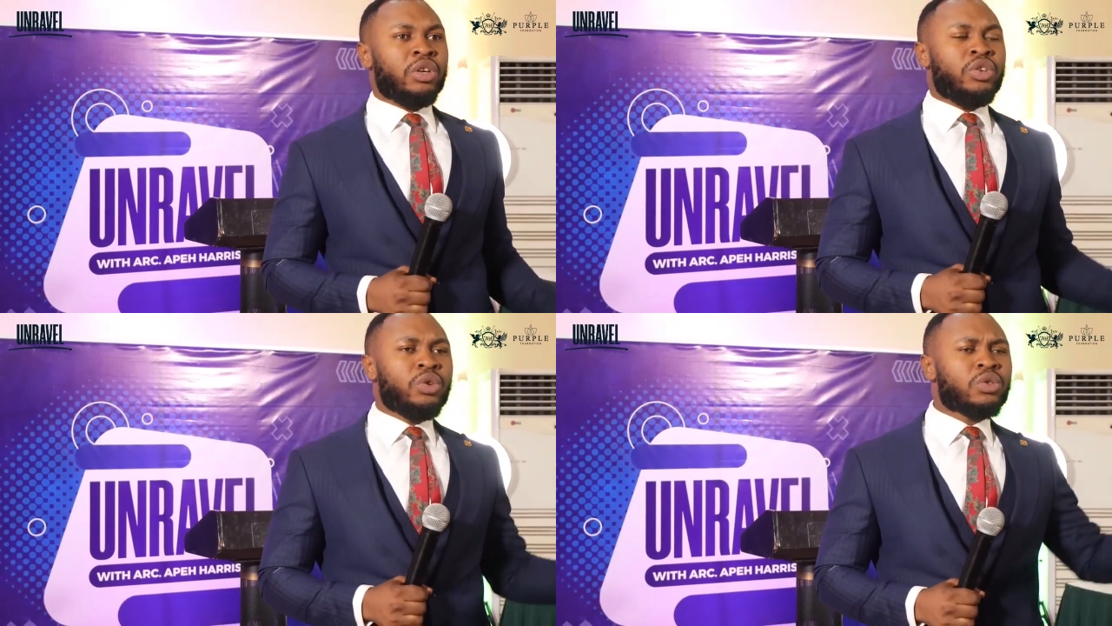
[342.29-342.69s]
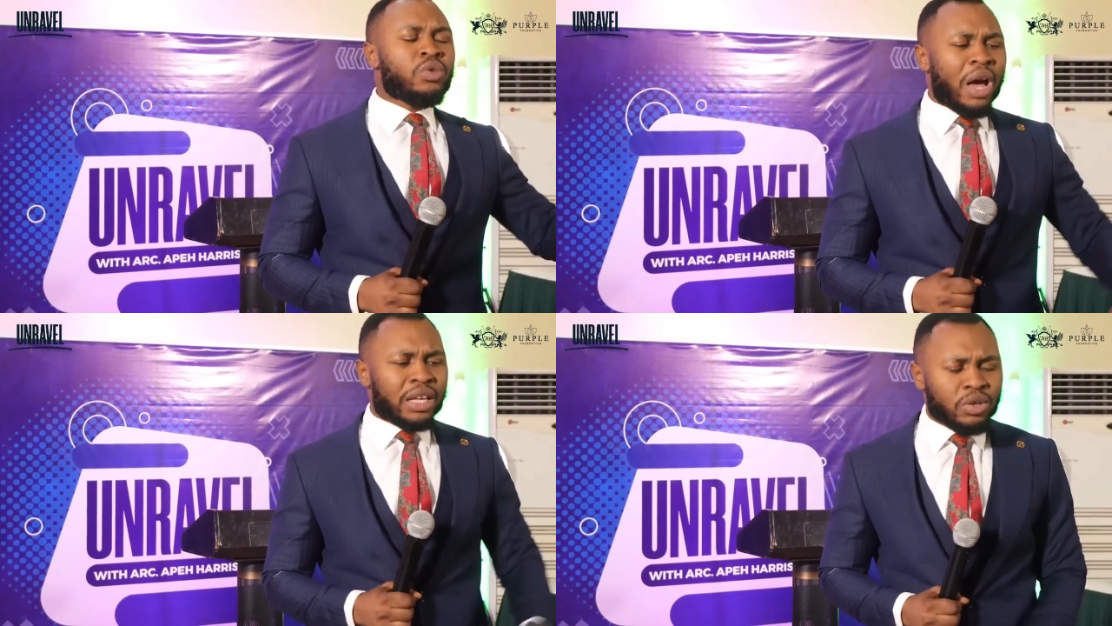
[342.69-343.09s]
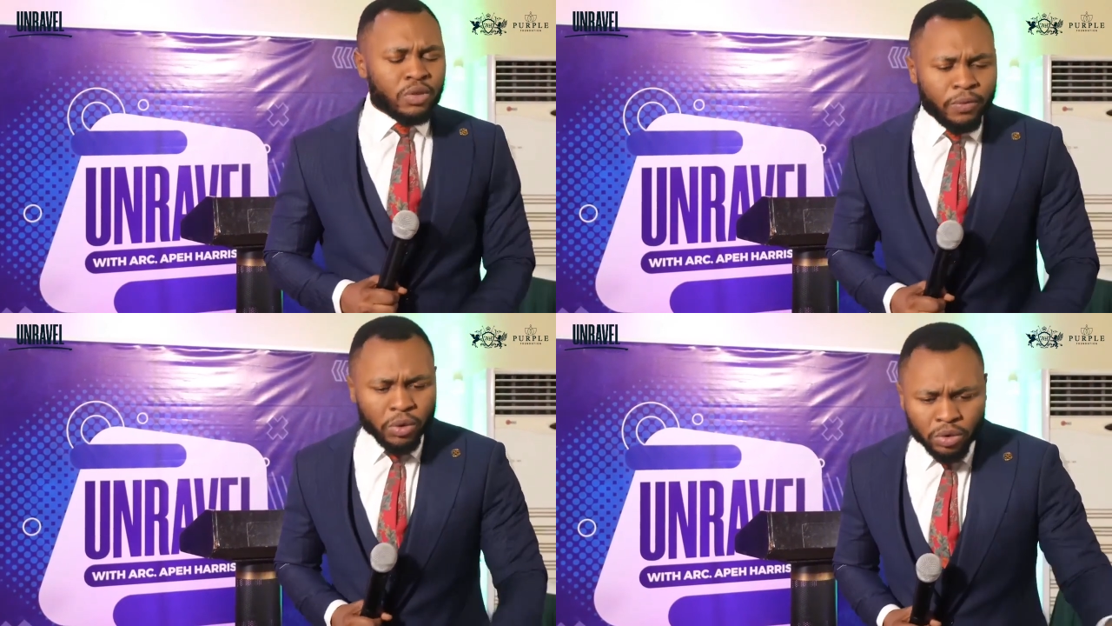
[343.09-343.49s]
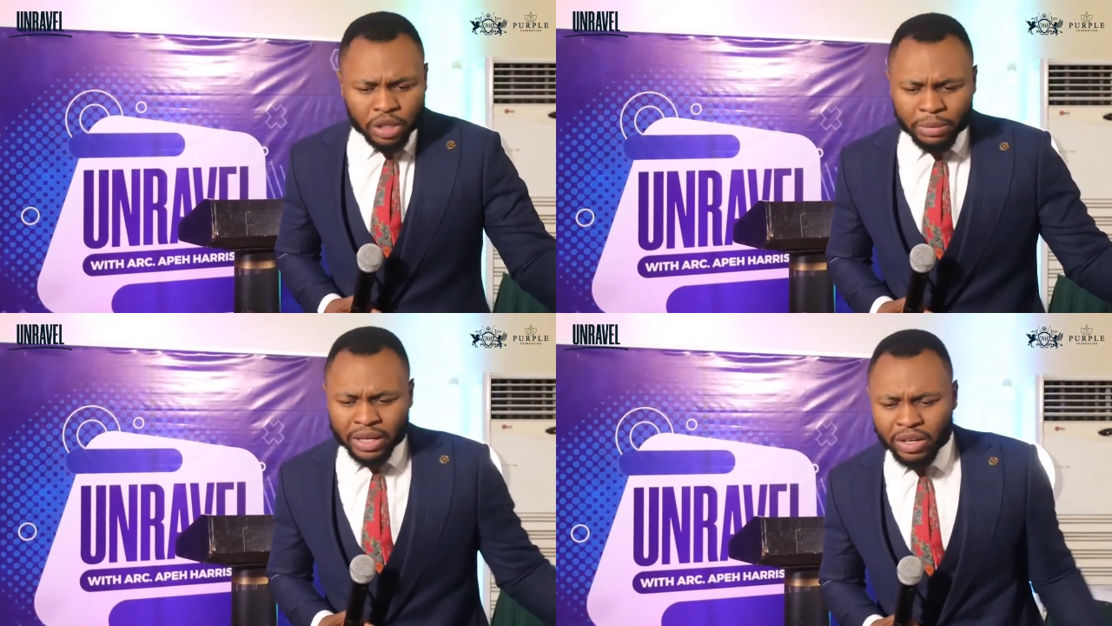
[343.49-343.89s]
You know, so I just
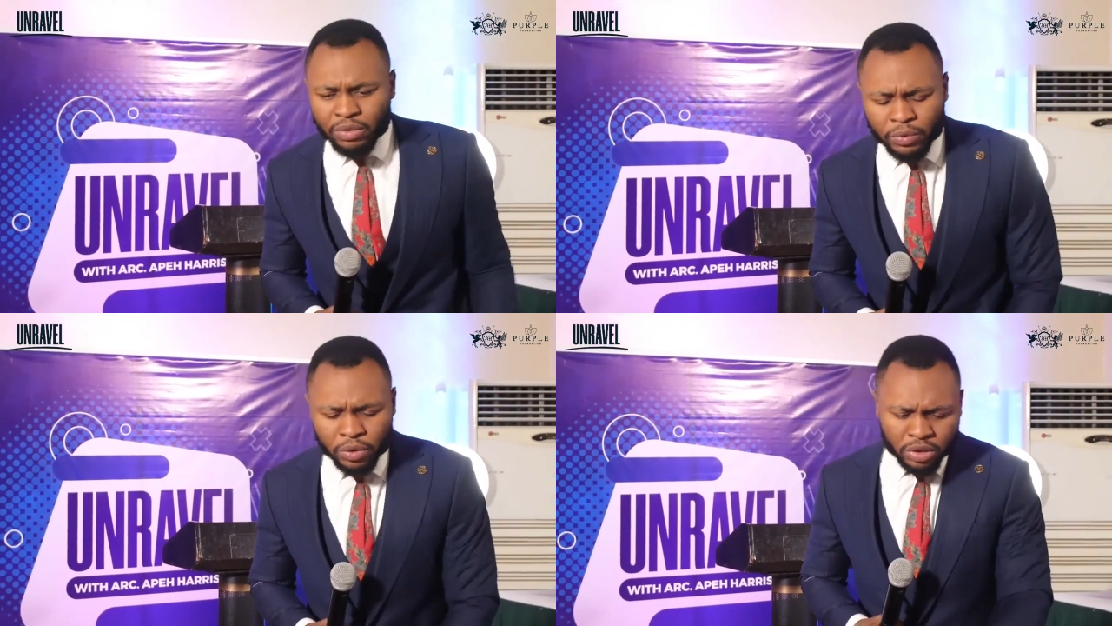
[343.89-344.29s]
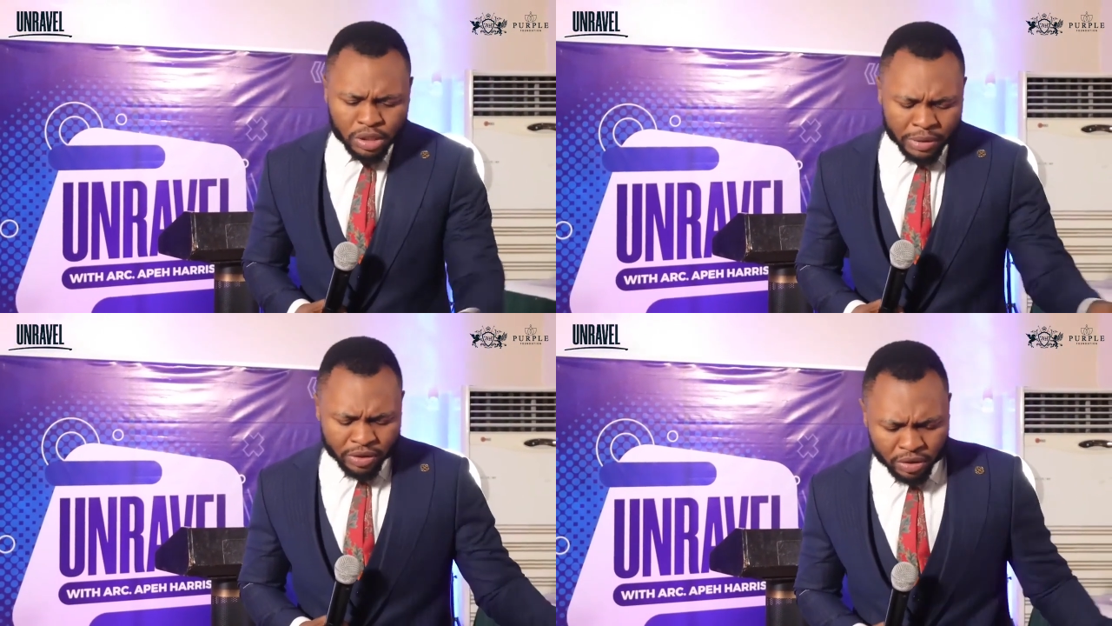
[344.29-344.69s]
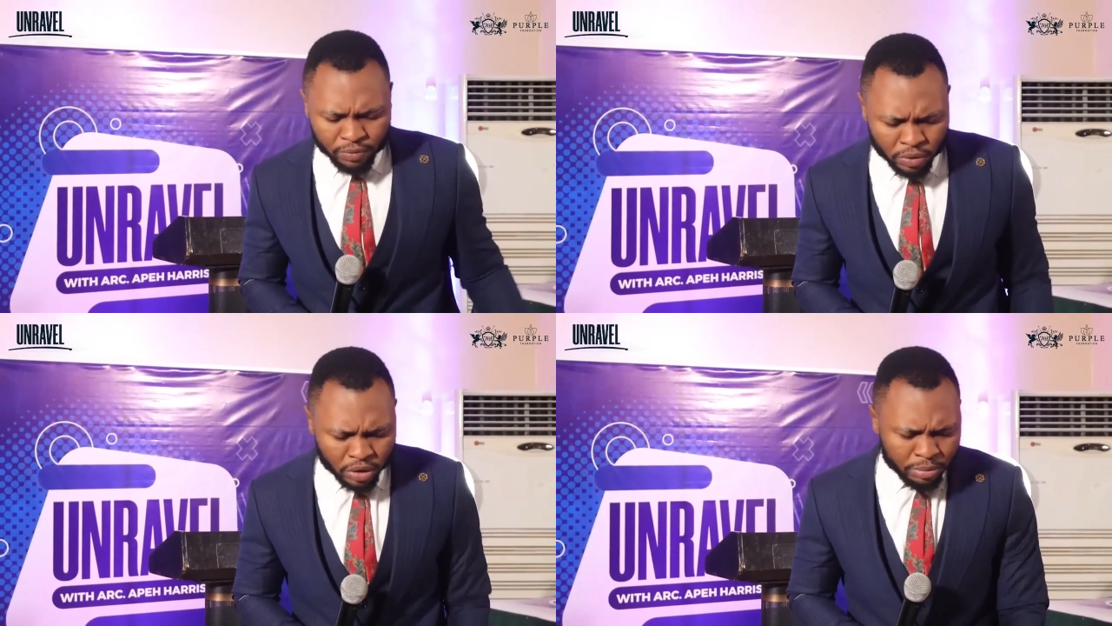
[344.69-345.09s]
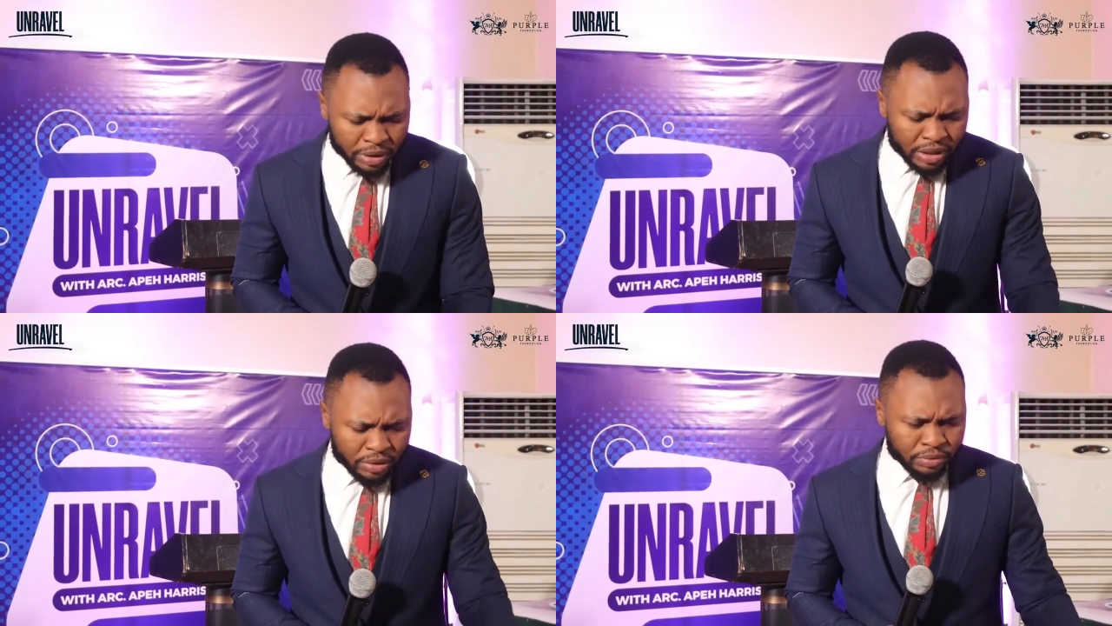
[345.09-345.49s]
followed him around, followed him around, followed him
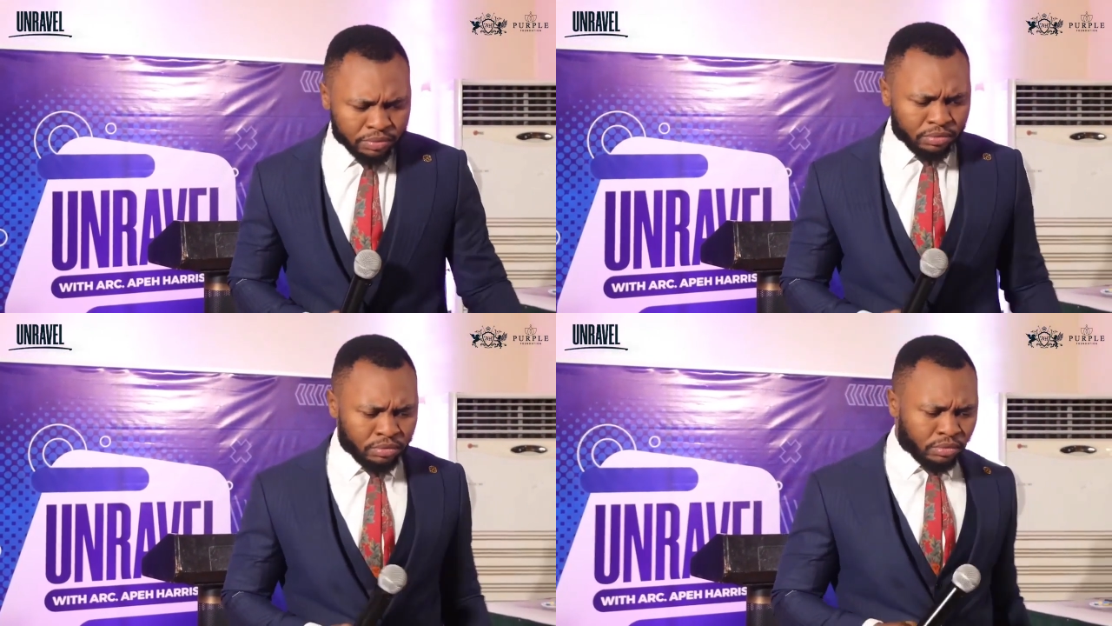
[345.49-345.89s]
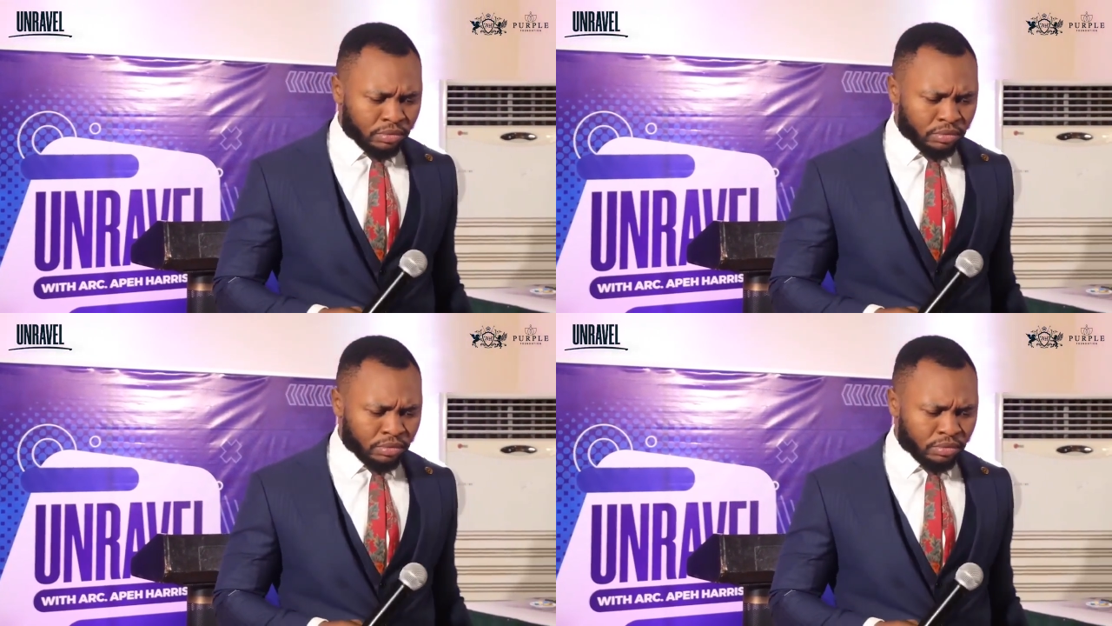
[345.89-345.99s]
around.